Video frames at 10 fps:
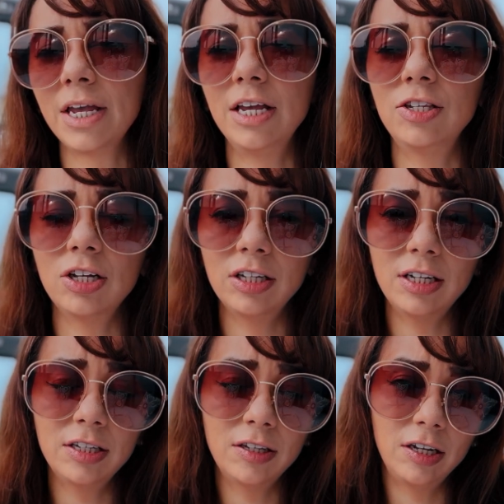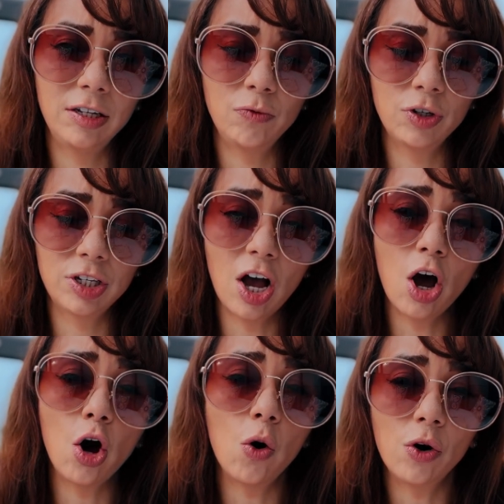It's not that it was a
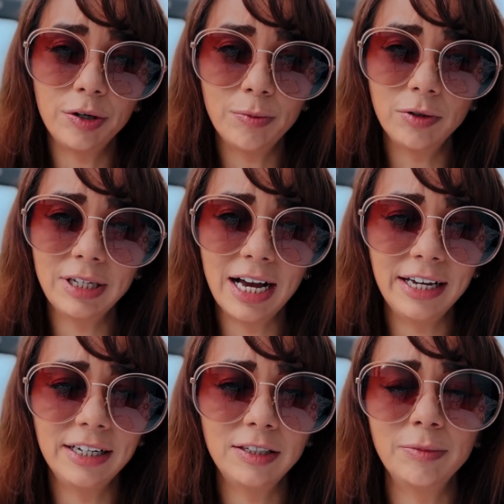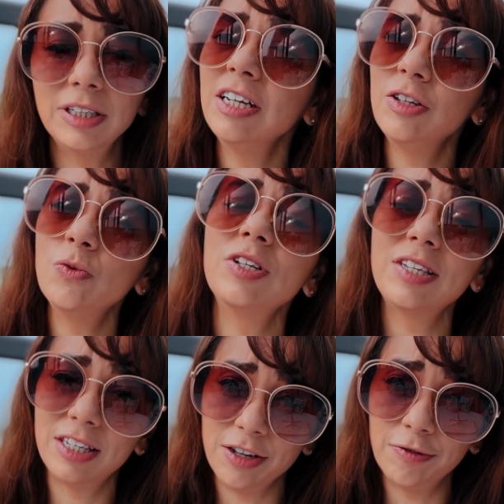horrible diet, but it
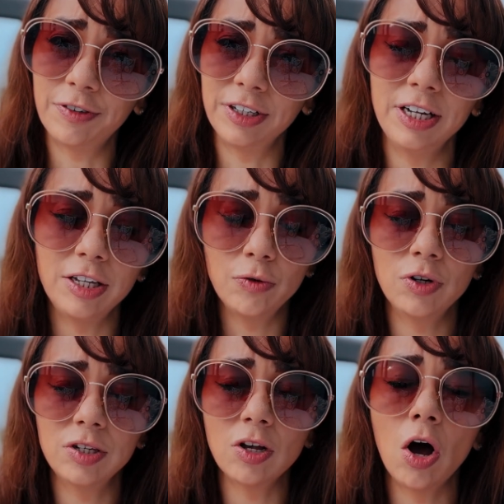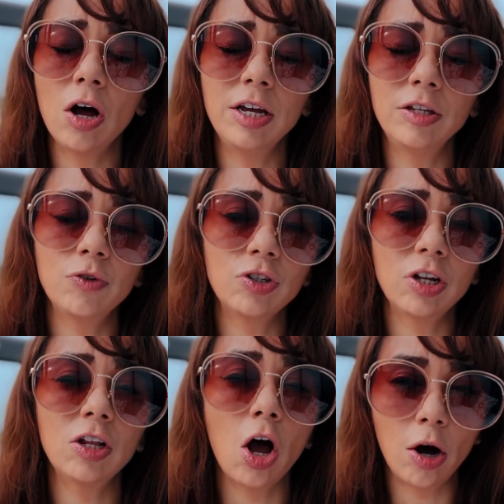was different. It was
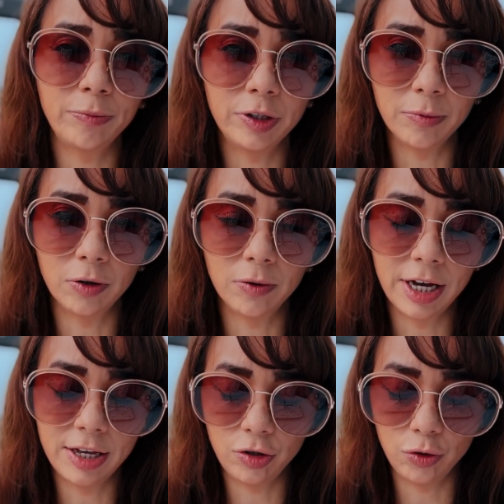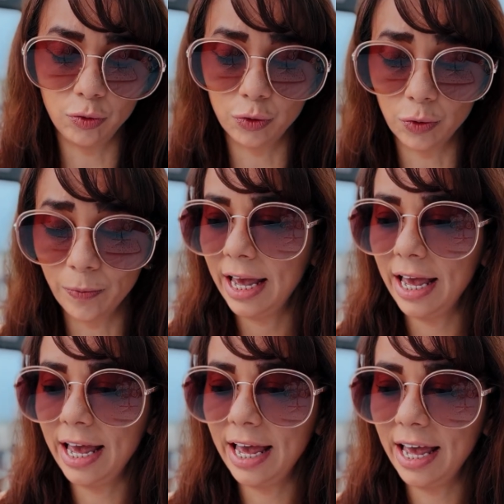not optimal as usual.
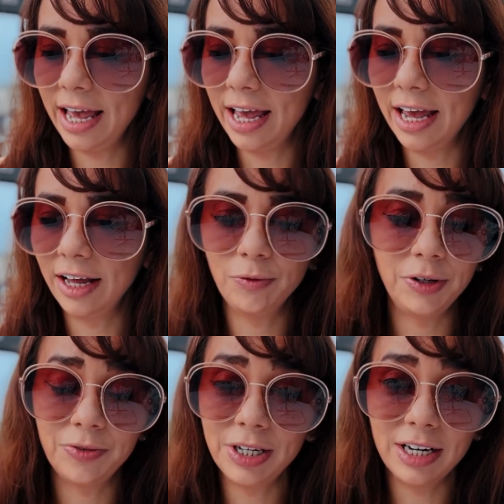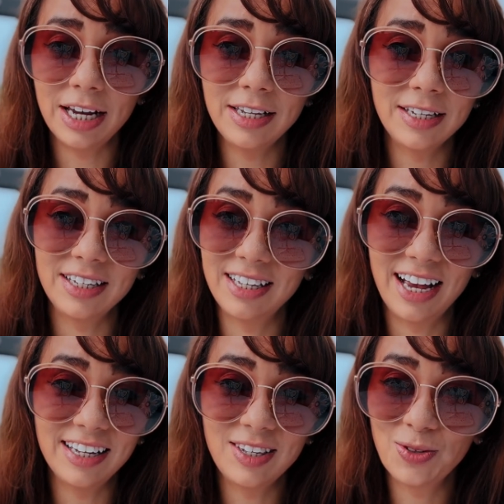And we realized that
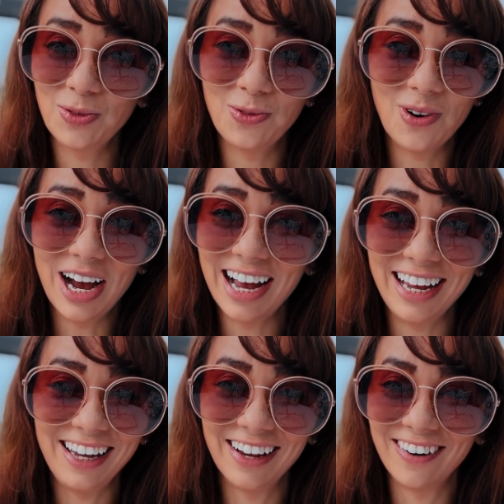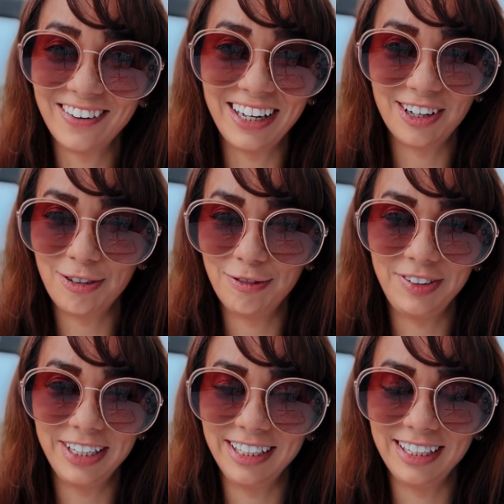that's why we are
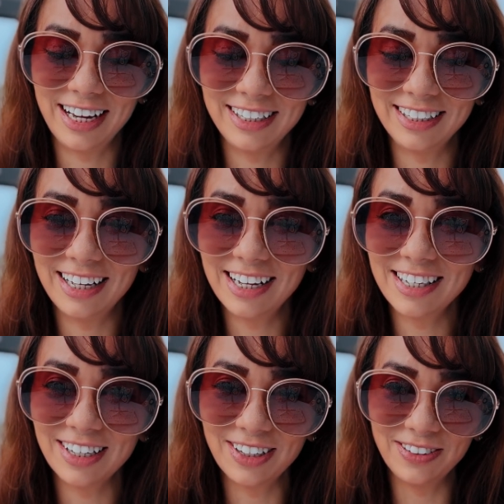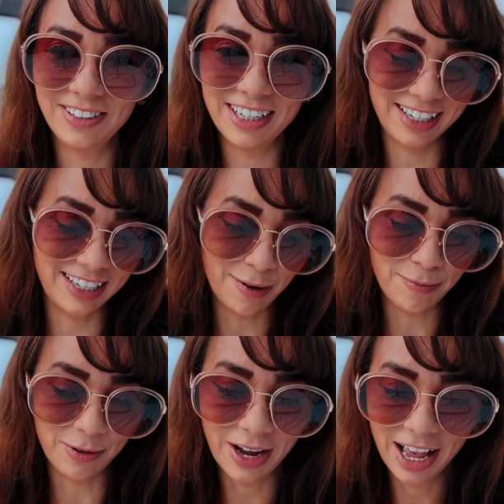feeling that, and that's a good
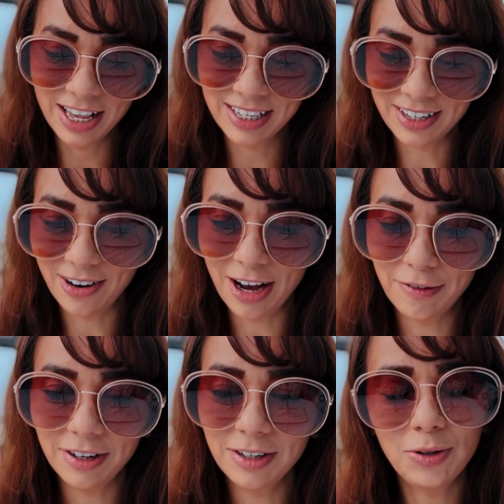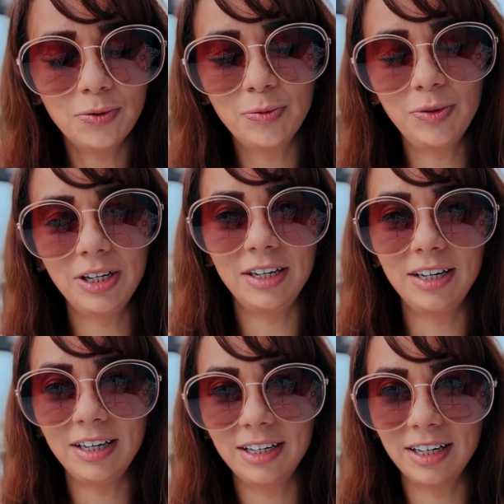example. So I thought it would
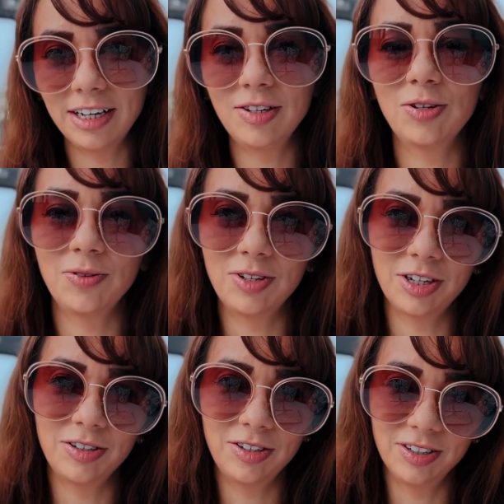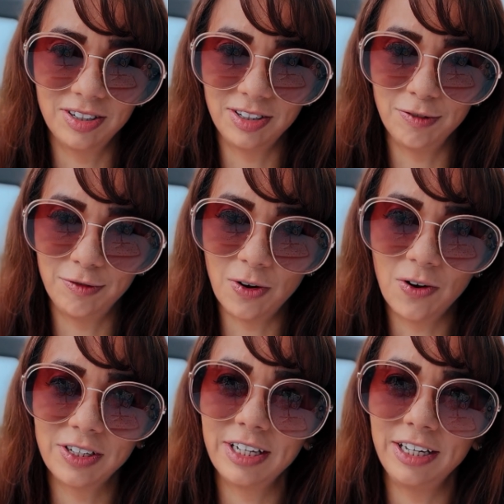be nice to start the
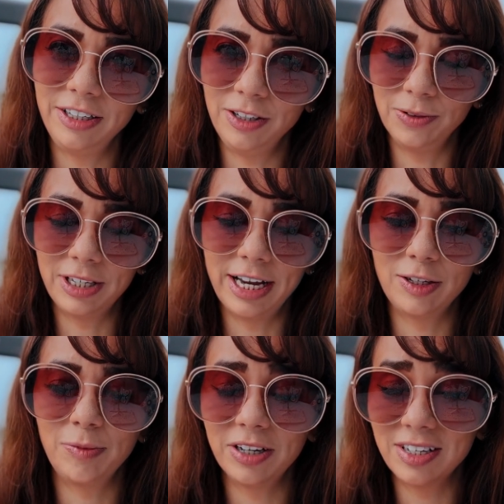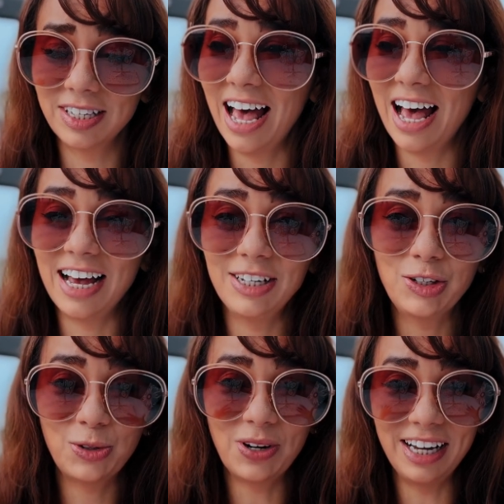vlog telling you that, because I
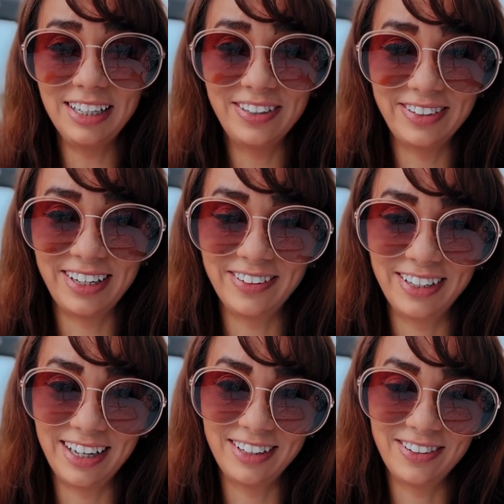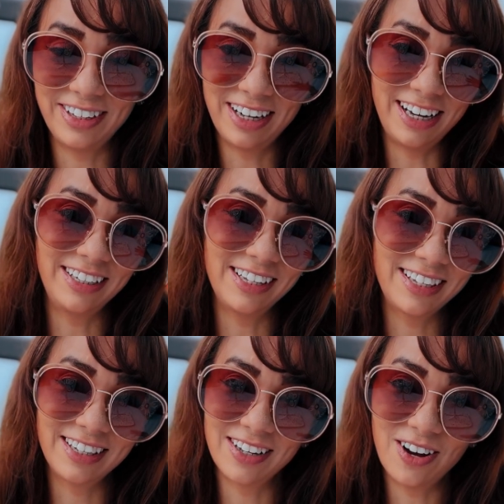try to tell that to
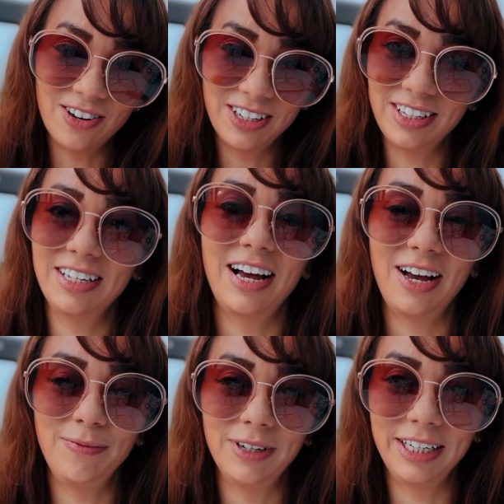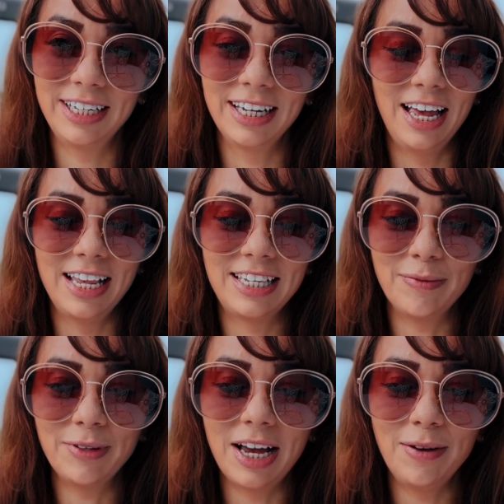clients all the time. Like,
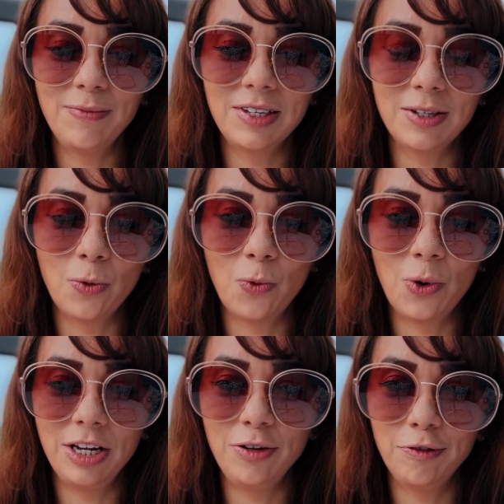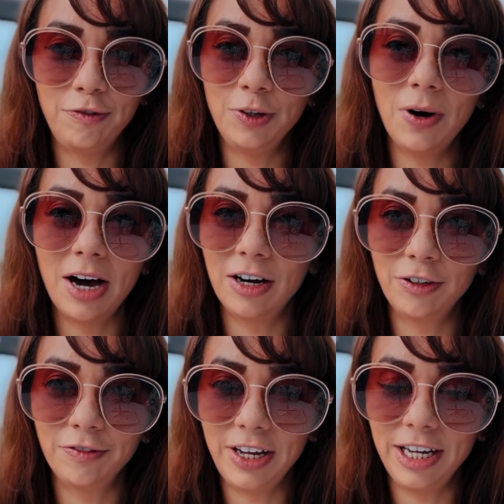sometimes when you feel out
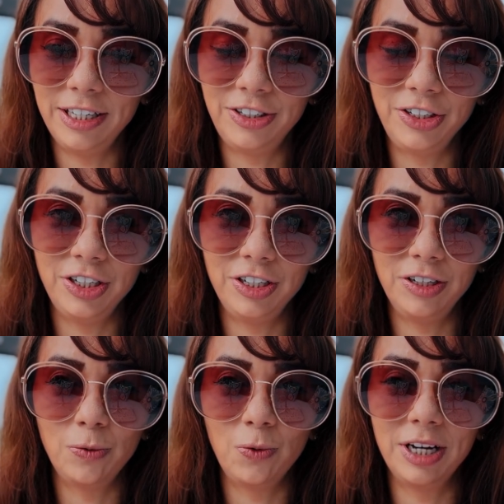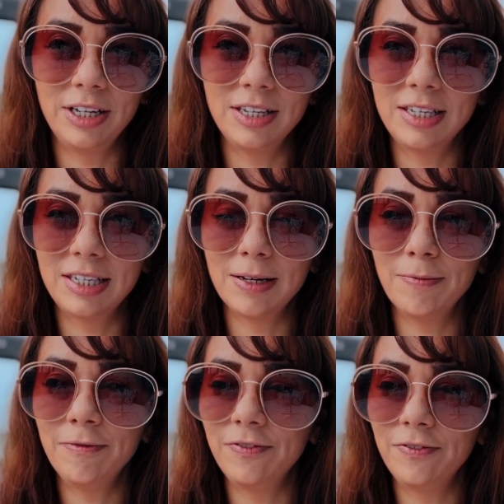of energy, when
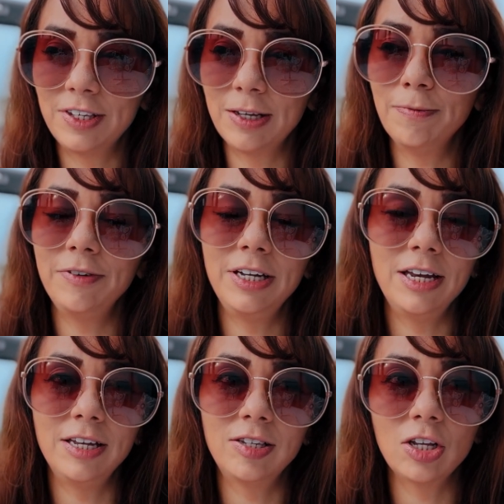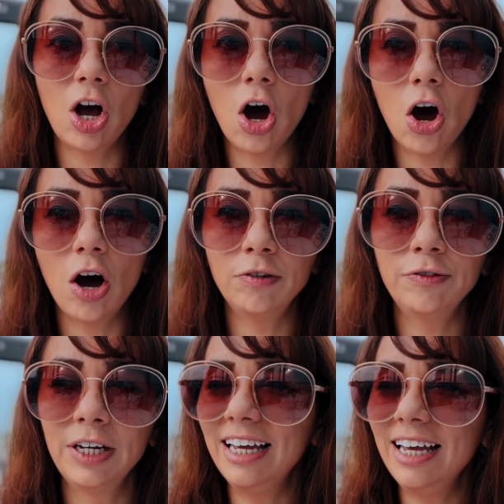something is
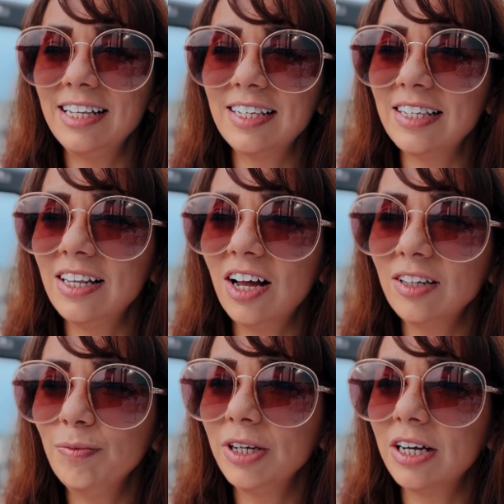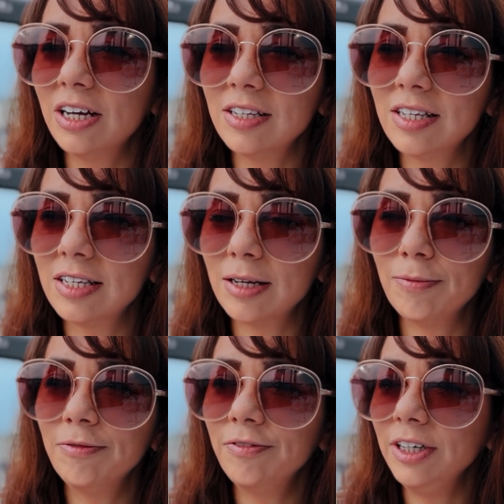off, it's not because
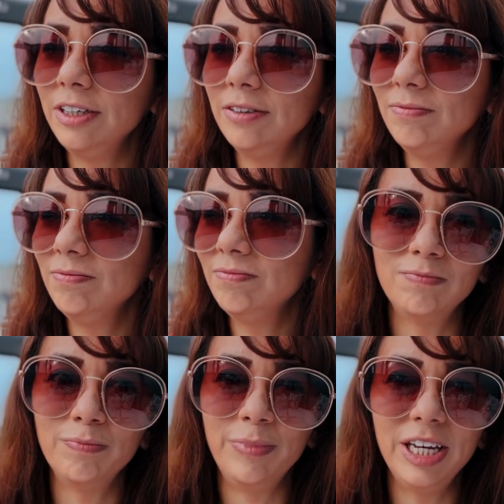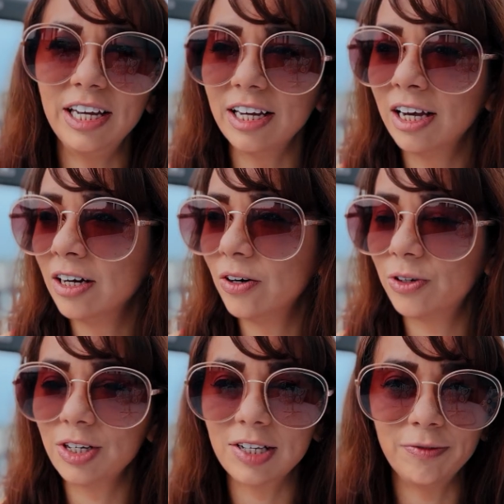something big
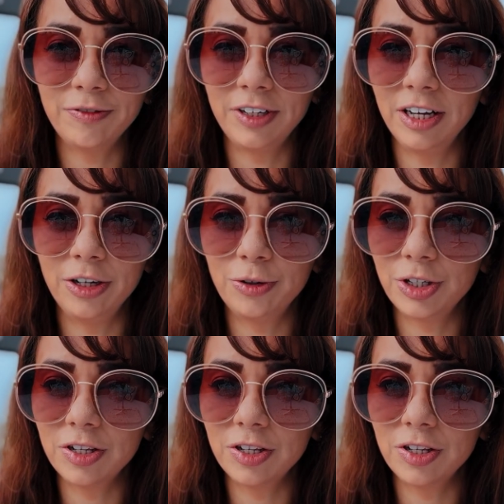or something huge.